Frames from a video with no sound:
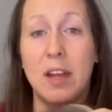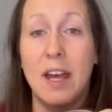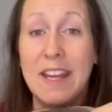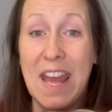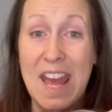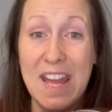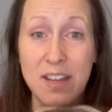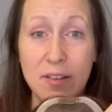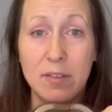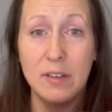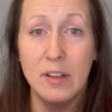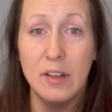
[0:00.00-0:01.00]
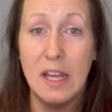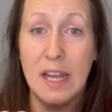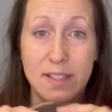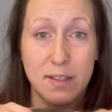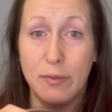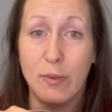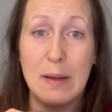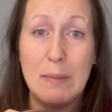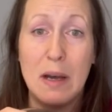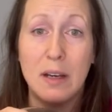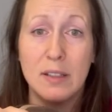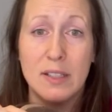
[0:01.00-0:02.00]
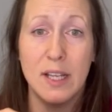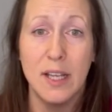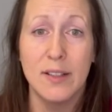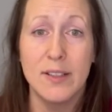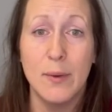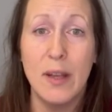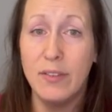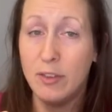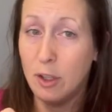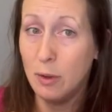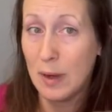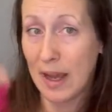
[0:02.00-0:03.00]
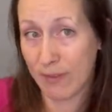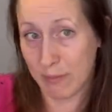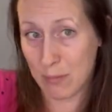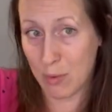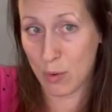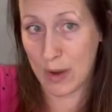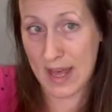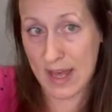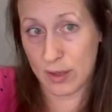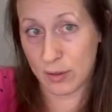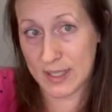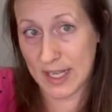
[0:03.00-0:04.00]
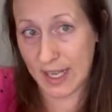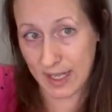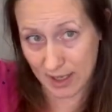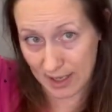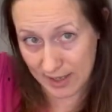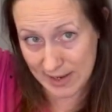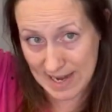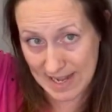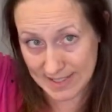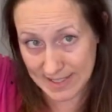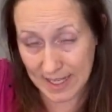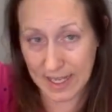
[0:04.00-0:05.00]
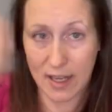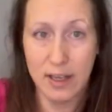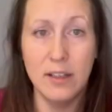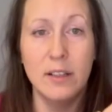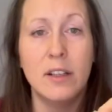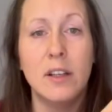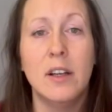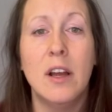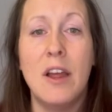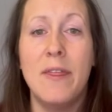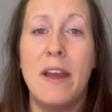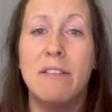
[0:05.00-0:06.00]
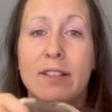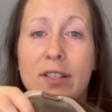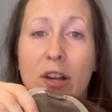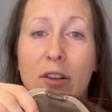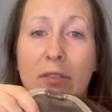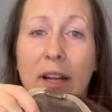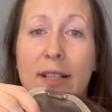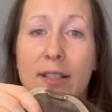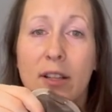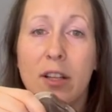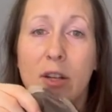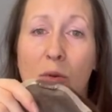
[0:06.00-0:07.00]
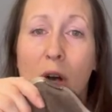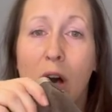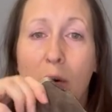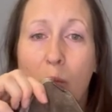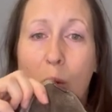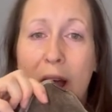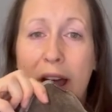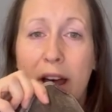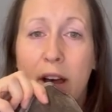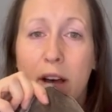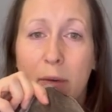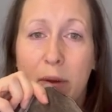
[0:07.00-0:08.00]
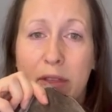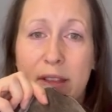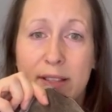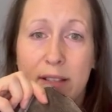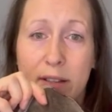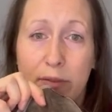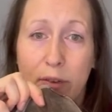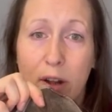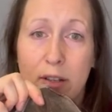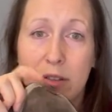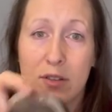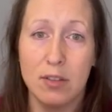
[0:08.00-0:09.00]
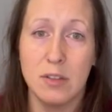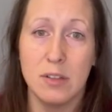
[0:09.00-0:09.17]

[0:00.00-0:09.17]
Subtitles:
Again, it's a free parting, so if you have more hair loss here and less here, there is no reason that you can't wear her with this at the front.